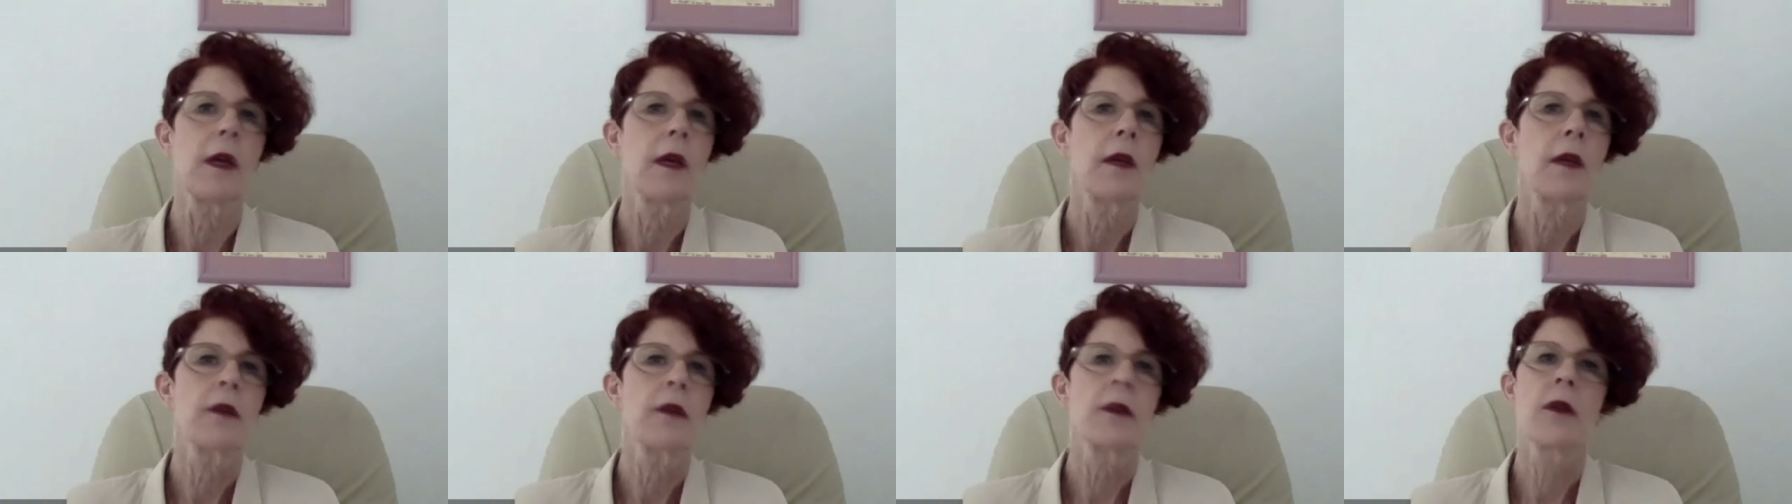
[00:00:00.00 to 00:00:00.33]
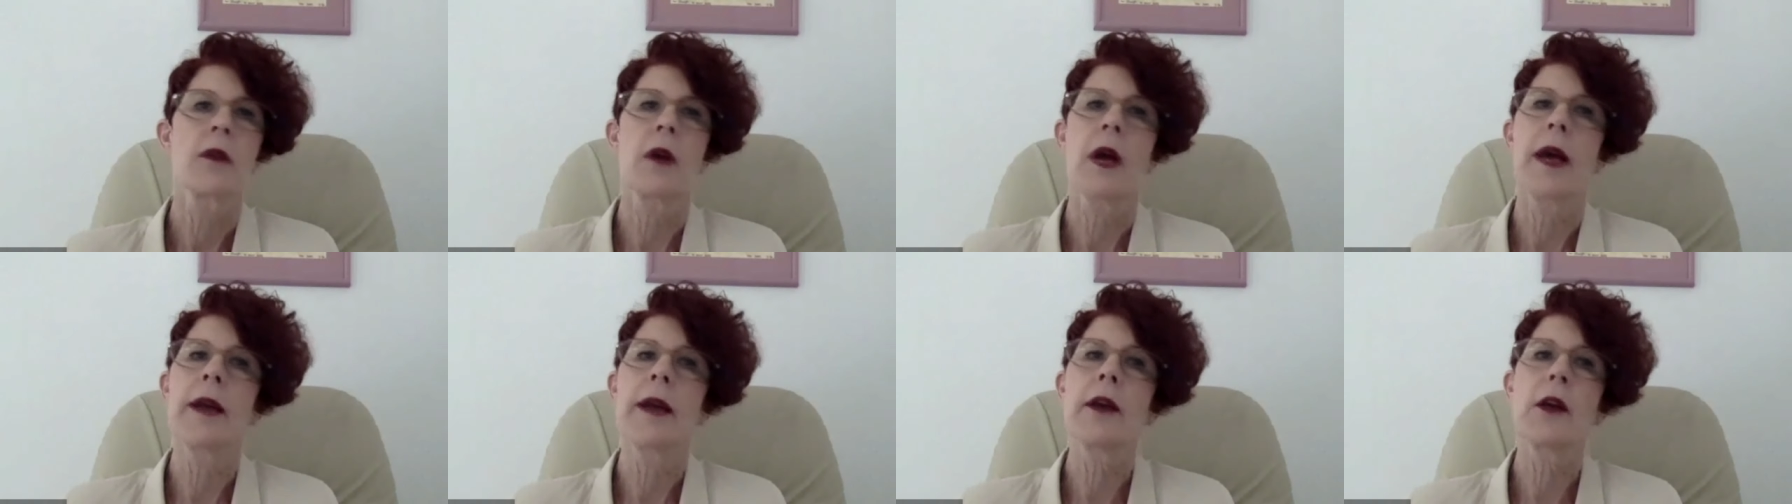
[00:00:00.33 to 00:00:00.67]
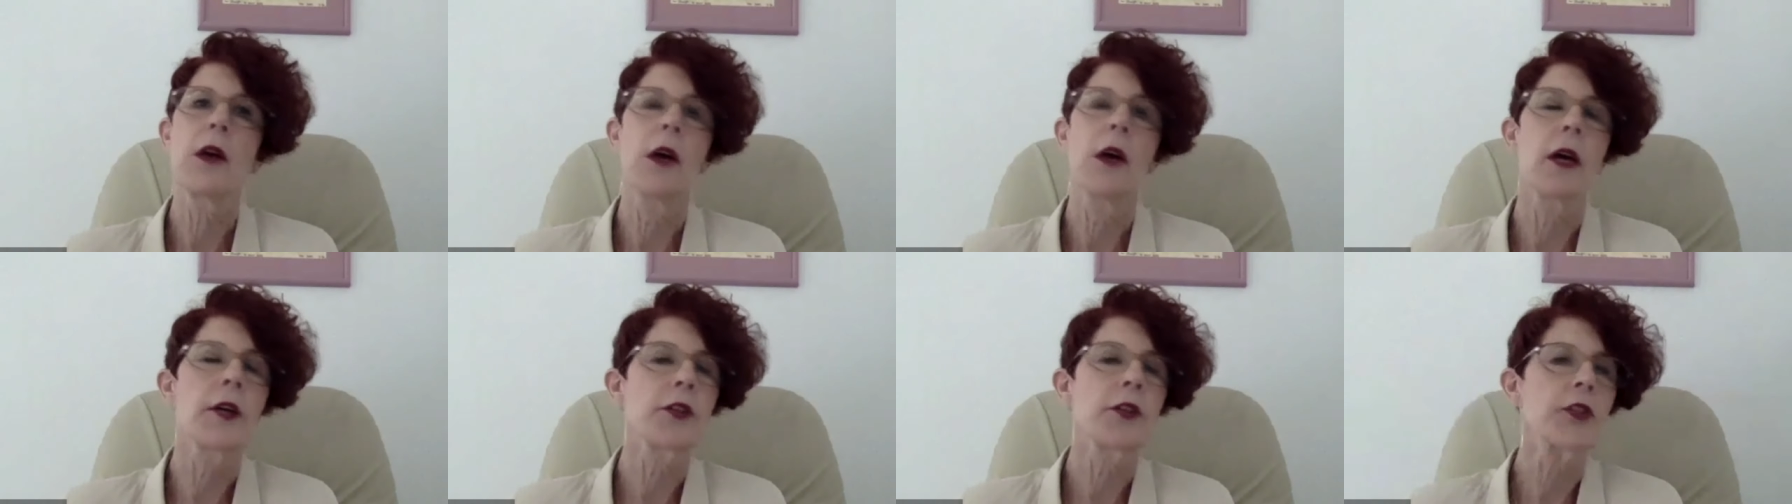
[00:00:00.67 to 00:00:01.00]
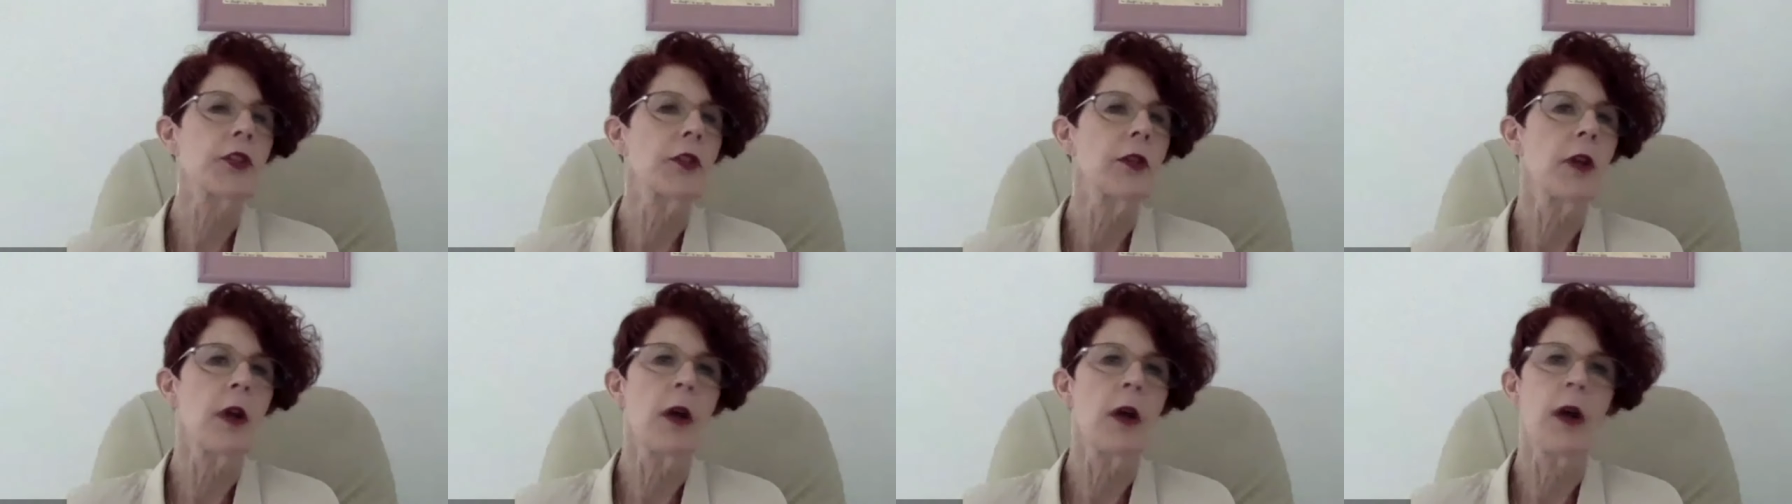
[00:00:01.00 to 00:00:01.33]
So I
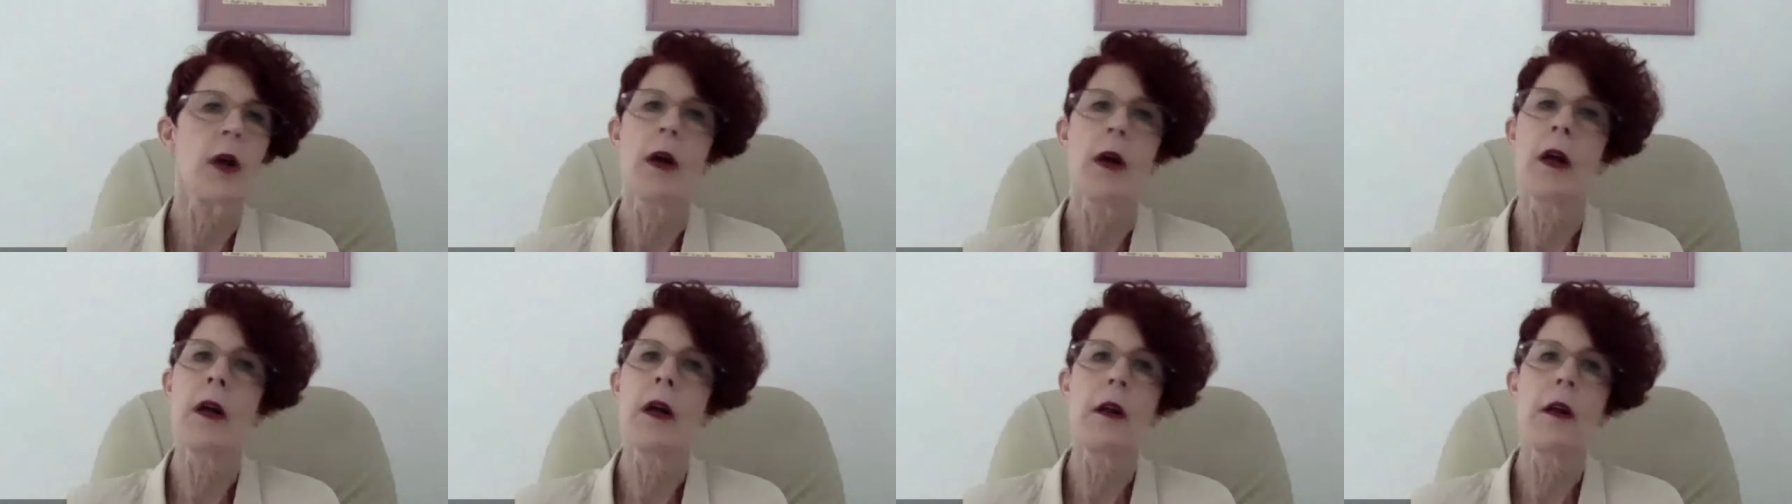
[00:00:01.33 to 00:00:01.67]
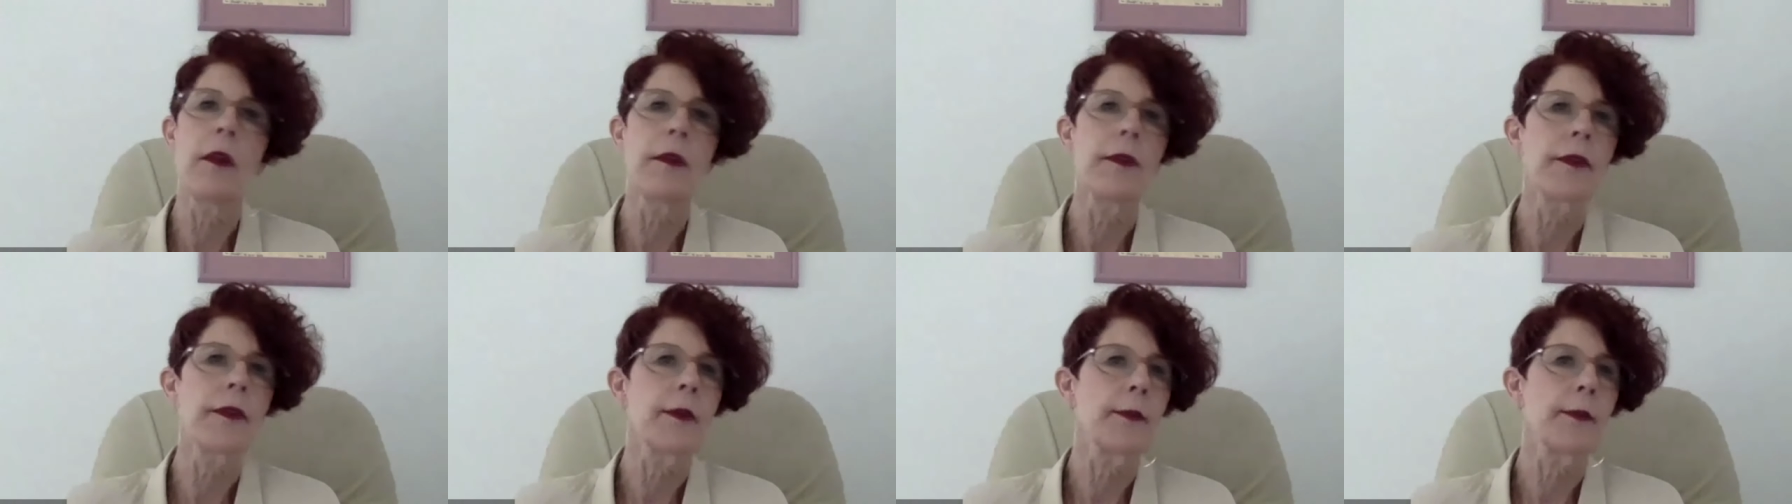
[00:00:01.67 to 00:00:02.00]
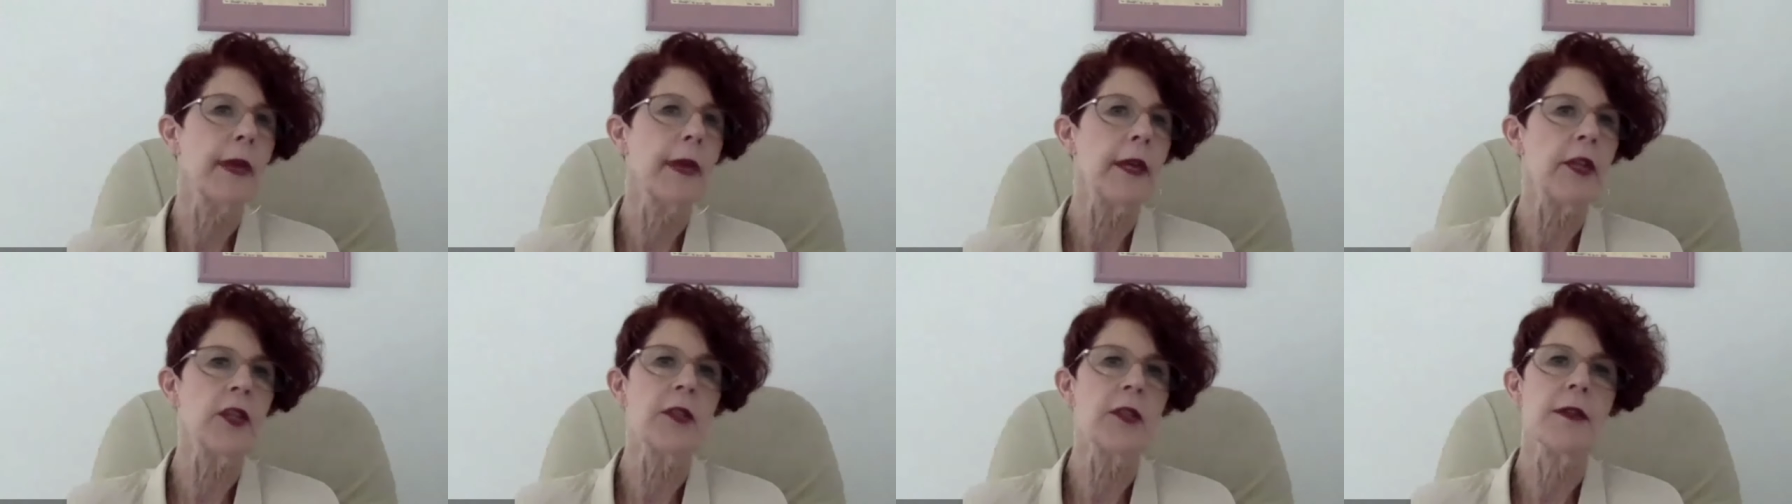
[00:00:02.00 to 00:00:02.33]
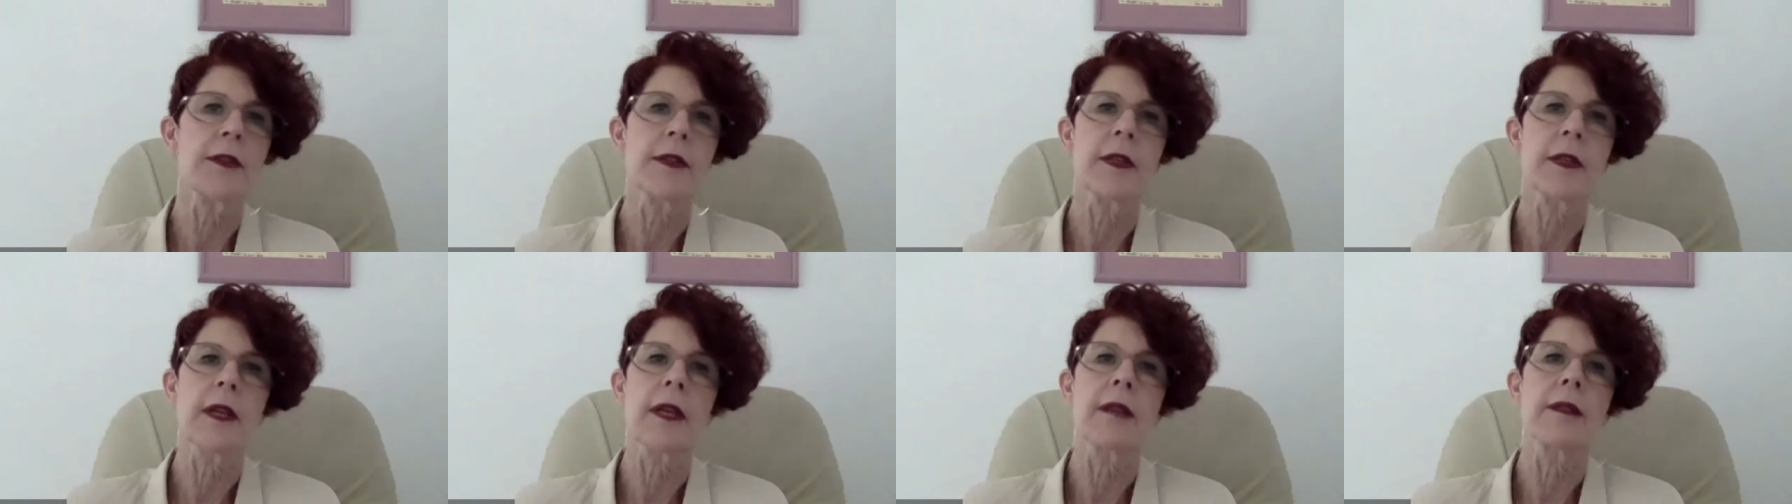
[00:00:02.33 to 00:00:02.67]
caution all the
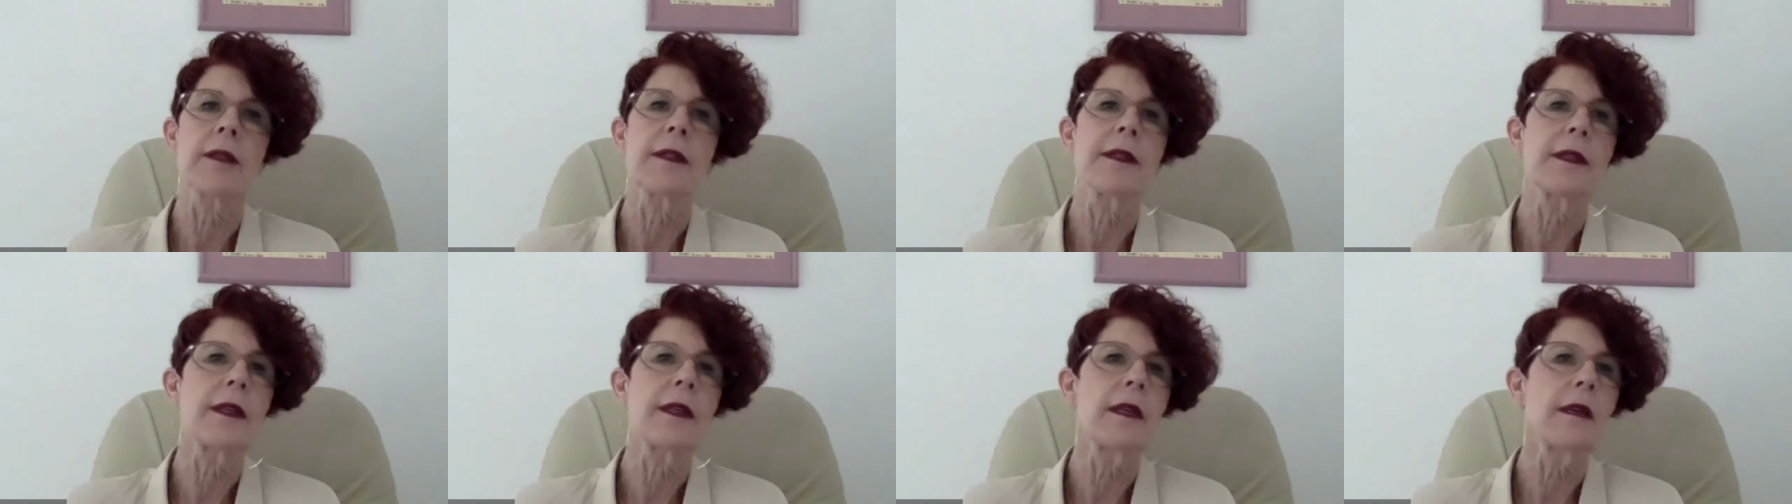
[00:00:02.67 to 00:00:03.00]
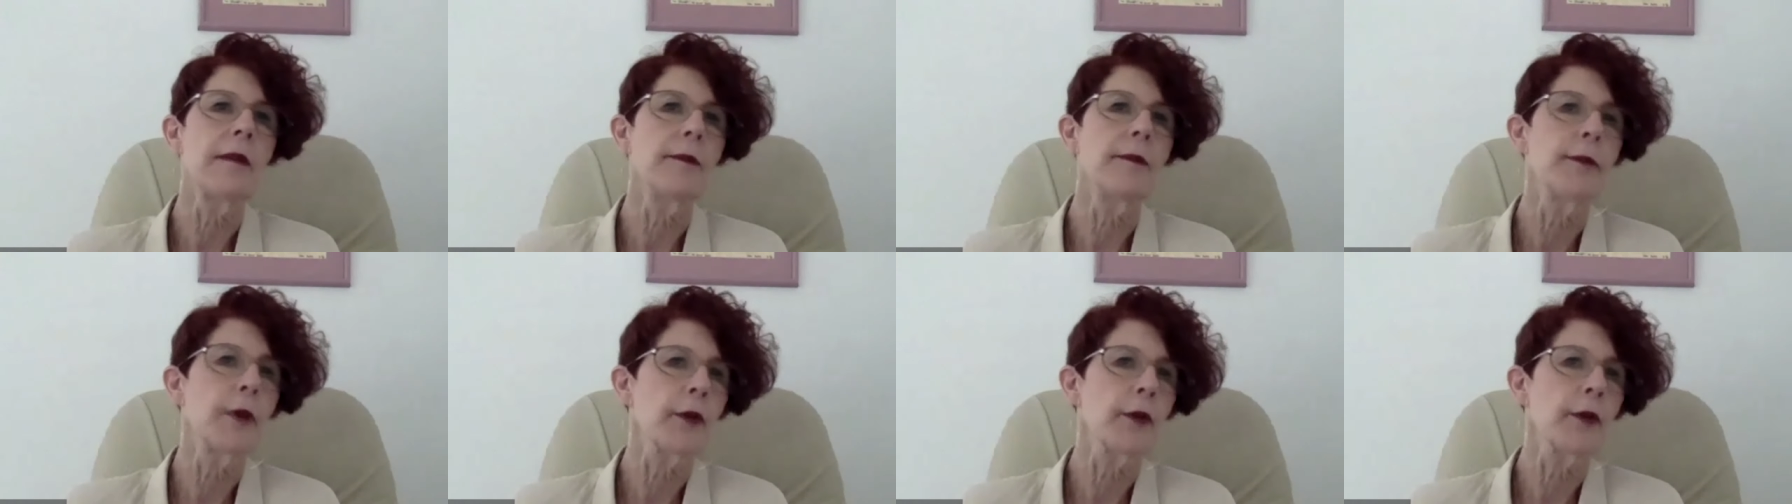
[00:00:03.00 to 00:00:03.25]
patients that I see,